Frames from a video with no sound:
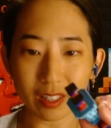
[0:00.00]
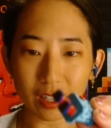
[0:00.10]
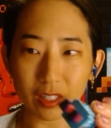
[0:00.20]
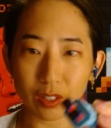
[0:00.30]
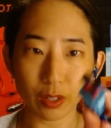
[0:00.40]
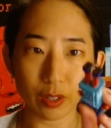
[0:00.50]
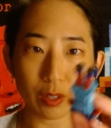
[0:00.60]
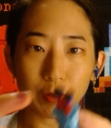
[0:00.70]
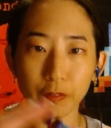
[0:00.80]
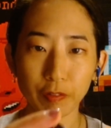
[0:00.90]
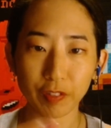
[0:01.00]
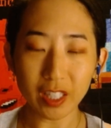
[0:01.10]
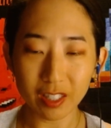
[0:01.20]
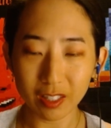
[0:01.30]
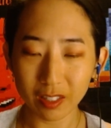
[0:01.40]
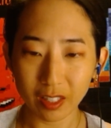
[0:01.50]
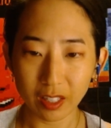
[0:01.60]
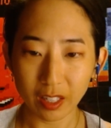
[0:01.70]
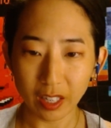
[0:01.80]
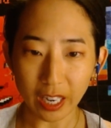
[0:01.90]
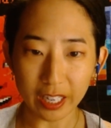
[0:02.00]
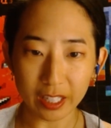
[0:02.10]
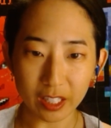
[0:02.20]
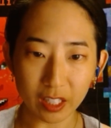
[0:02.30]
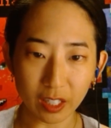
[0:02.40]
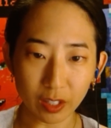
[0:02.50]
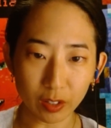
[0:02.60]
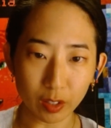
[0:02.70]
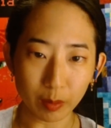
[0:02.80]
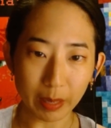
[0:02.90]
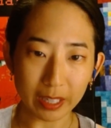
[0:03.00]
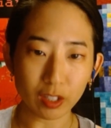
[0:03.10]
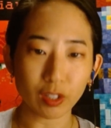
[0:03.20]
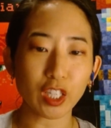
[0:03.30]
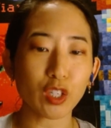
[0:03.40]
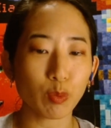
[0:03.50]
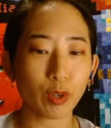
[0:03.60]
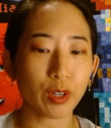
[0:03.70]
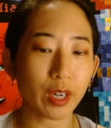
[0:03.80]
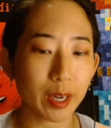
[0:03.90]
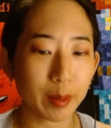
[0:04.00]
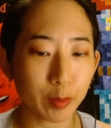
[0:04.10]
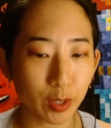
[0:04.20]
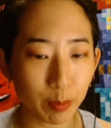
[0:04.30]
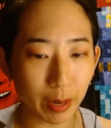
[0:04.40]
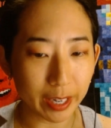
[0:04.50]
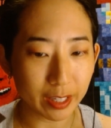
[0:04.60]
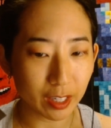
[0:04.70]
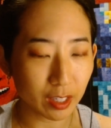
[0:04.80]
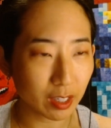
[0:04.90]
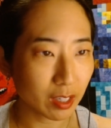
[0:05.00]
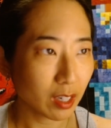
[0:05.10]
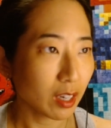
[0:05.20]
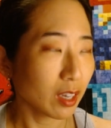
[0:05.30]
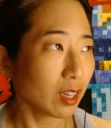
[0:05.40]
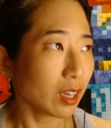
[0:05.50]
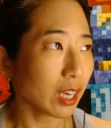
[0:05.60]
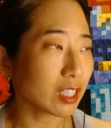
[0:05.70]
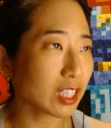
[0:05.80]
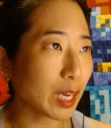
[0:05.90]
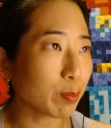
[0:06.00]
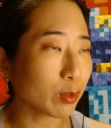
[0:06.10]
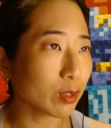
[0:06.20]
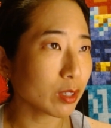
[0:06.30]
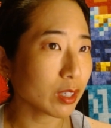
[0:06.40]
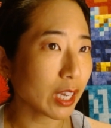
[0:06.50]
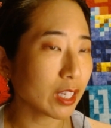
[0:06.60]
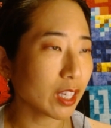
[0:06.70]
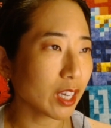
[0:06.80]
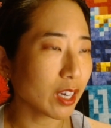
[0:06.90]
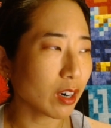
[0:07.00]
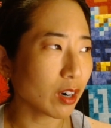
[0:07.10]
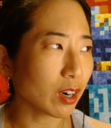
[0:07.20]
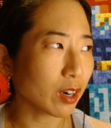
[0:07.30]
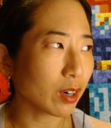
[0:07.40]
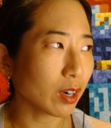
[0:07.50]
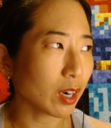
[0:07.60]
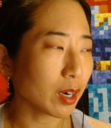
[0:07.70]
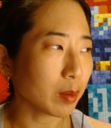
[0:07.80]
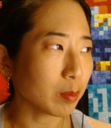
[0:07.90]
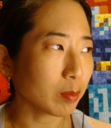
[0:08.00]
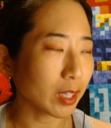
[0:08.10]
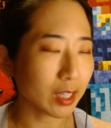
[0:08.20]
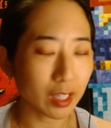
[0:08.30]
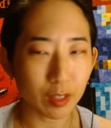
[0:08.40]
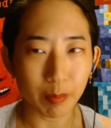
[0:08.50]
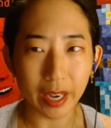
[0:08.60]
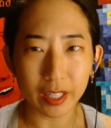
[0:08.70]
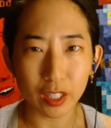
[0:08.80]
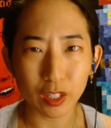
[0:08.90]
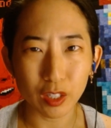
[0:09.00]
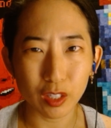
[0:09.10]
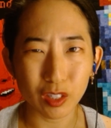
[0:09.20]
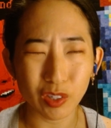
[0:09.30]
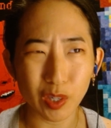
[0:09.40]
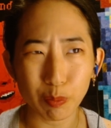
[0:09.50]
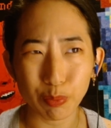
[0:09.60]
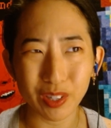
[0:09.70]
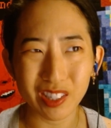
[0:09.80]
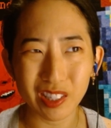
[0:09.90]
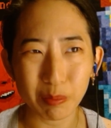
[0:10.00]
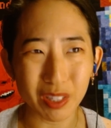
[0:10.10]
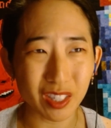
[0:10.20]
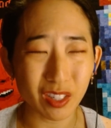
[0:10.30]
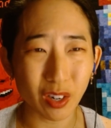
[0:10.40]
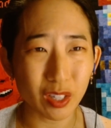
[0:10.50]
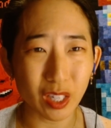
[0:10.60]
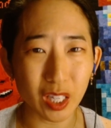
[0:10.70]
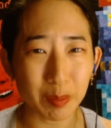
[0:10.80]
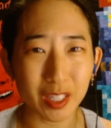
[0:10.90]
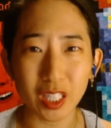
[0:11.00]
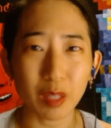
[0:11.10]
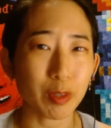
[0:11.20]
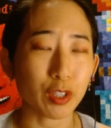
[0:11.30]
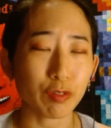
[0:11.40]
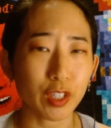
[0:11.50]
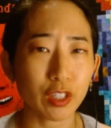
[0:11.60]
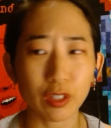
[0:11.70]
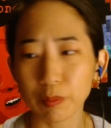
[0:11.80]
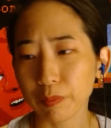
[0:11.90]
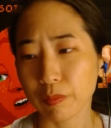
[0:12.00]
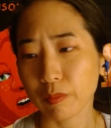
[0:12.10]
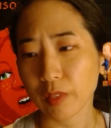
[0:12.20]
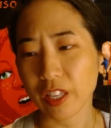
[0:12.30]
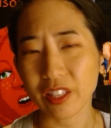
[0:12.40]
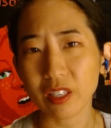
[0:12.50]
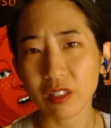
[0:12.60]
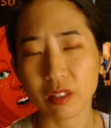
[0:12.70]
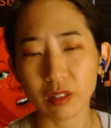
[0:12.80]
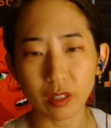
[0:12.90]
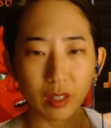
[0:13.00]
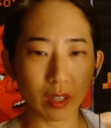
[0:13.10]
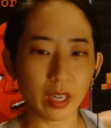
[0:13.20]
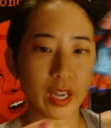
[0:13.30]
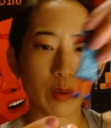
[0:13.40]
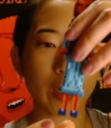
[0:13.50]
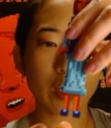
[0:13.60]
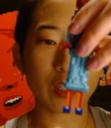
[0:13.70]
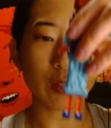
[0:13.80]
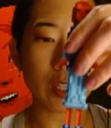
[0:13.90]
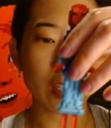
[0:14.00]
onto her feet, and this is another little magnet. So these were, you can buy these at Staples, and they are like these magnets so you can print business cards on them and stick them on your fridge, I think. And what I do is